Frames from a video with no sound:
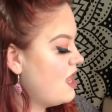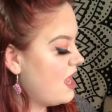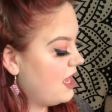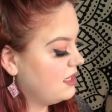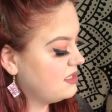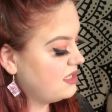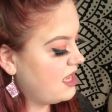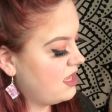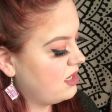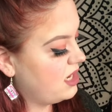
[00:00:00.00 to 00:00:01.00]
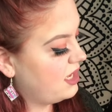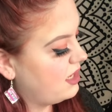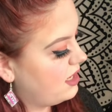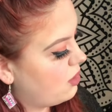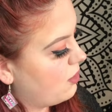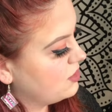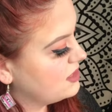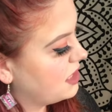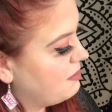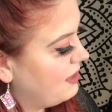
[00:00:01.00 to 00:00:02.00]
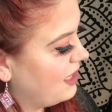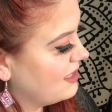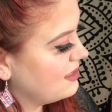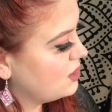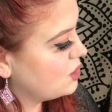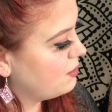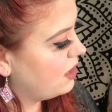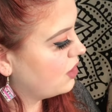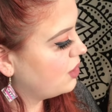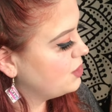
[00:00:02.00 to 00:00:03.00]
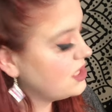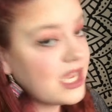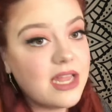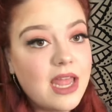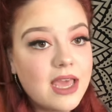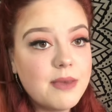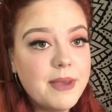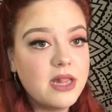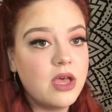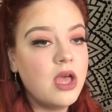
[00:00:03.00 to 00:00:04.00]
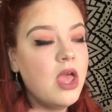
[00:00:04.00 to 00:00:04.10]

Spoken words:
and then on side B is Insomnia Acoustic and Acapella.